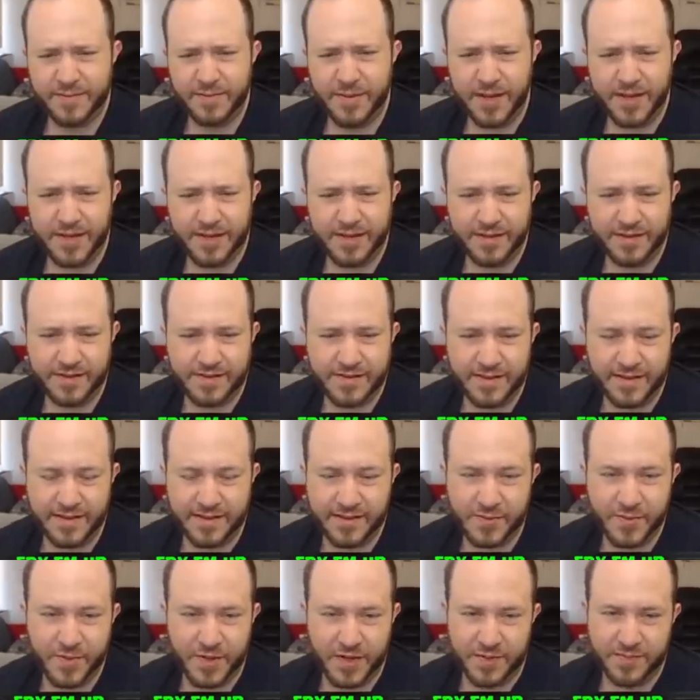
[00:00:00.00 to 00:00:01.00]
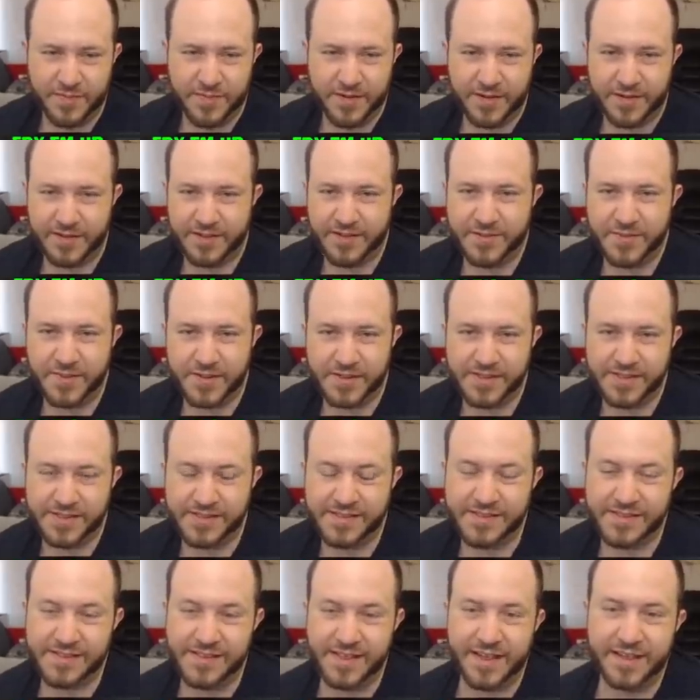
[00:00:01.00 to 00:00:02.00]
Blocking this lane is probably better, especially
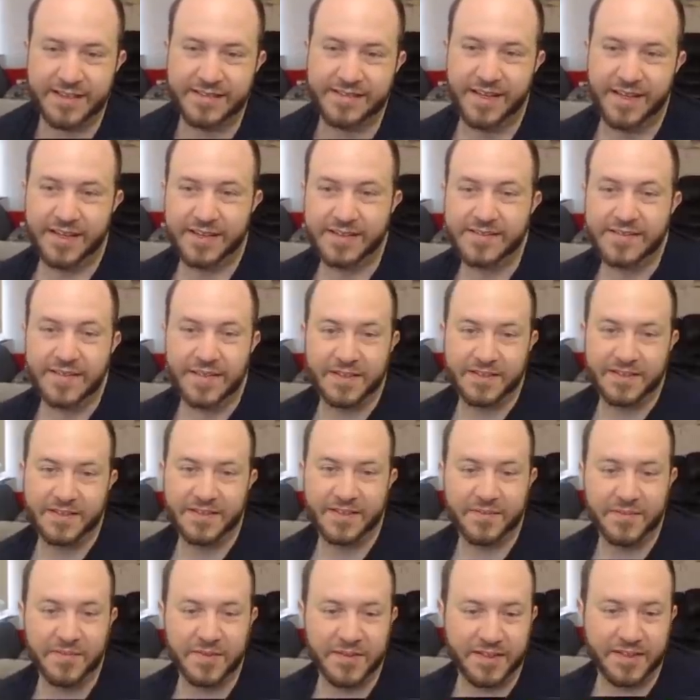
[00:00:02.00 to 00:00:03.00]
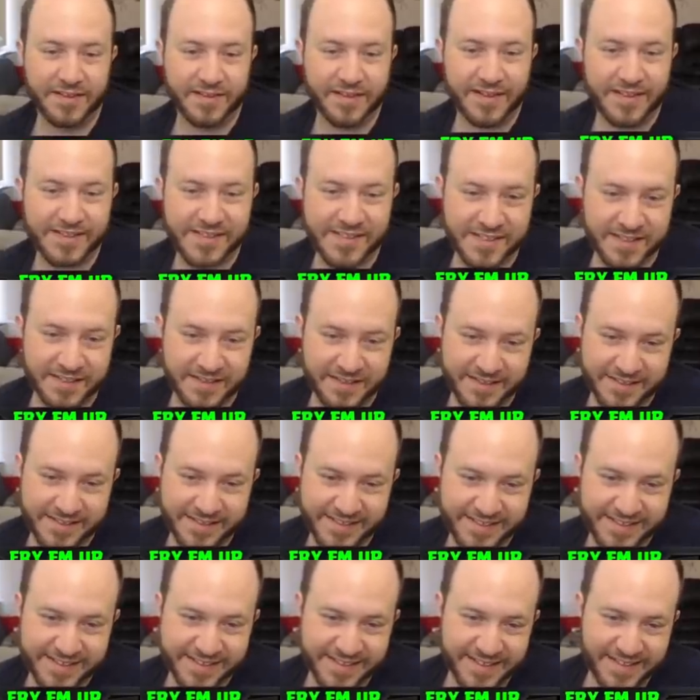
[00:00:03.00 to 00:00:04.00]
since he has 8 Sun and a million legendaries
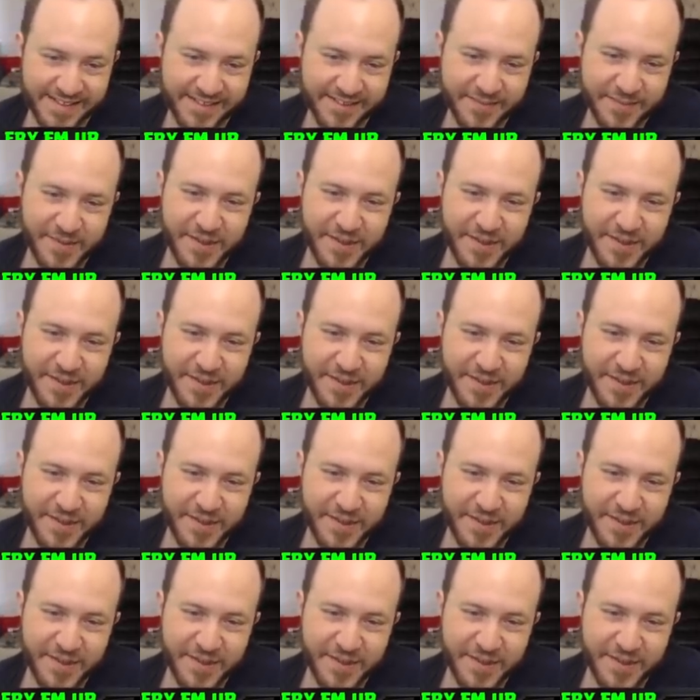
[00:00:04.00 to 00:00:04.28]
in his hand.